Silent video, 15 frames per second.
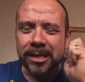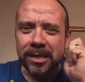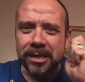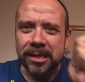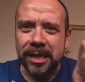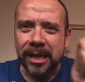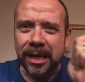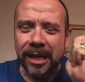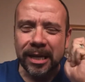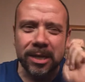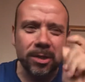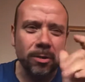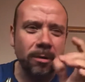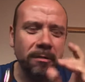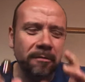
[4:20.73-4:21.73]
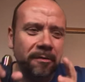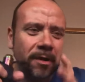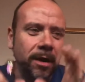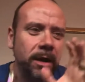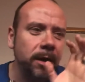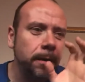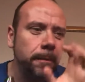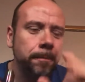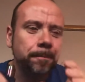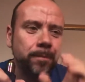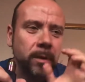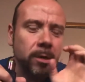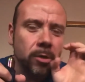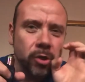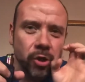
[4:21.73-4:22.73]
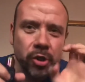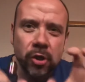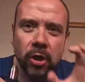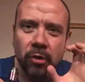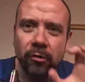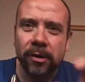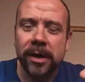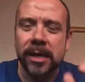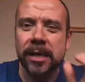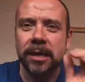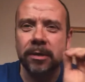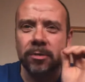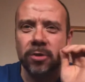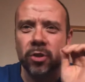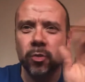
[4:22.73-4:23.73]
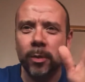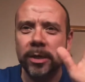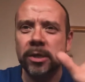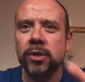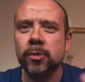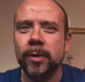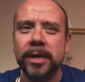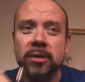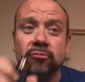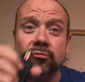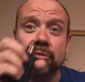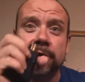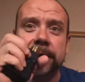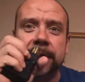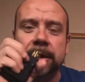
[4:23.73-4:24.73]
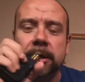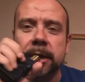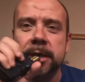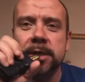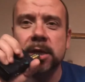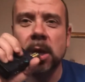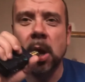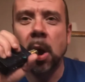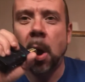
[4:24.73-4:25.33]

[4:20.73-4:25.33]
zingy sort of sugary twist to it. It's really nice.